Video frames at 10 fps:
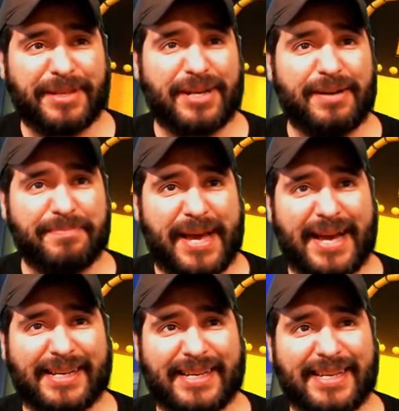come
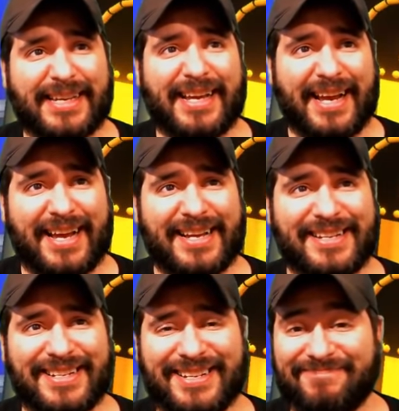back
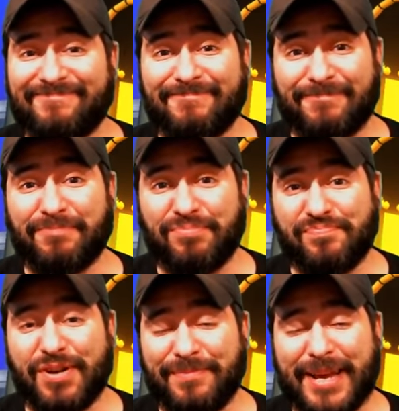and
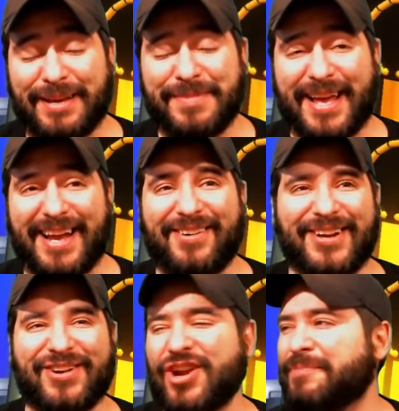put Mega Man out
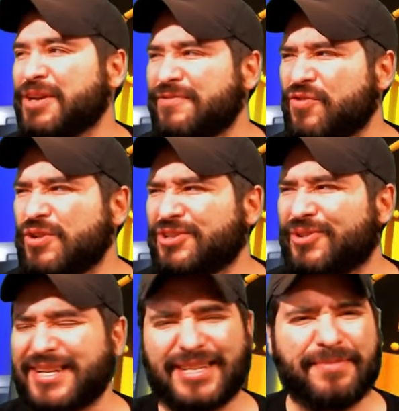here. And I'm looking forward to
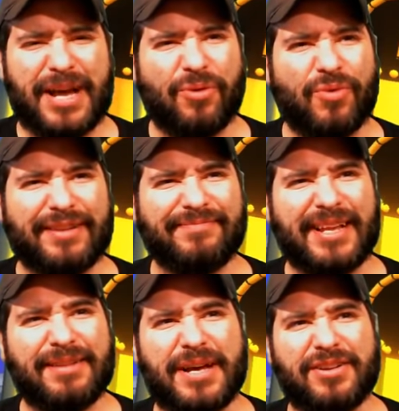it. It's coming out, what,
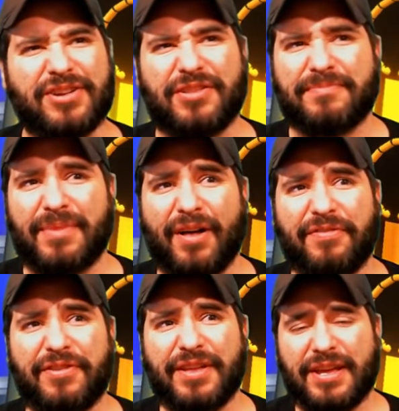in about another
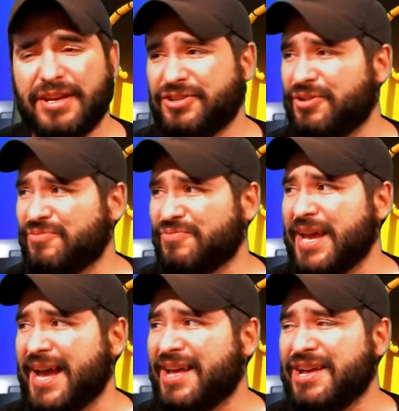month? So,
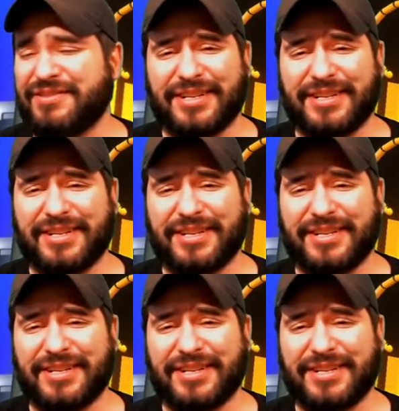yeah, the